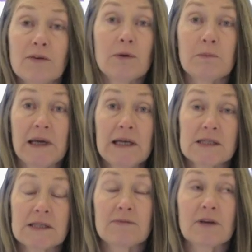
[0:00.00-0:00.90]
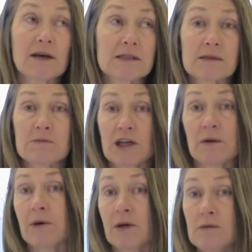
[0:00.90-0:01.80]
eat meat, if you had some
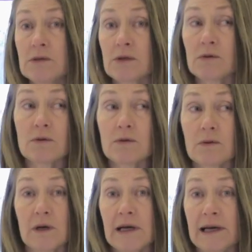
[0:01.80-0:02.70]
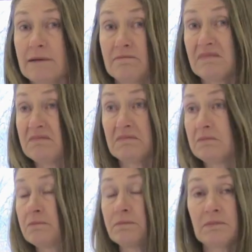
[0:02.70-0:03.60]
chicken bones or a
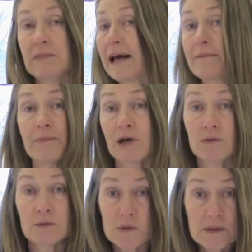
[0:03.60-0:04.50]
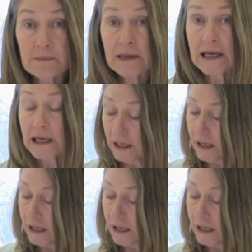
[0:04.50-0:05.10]
lamb bone or something,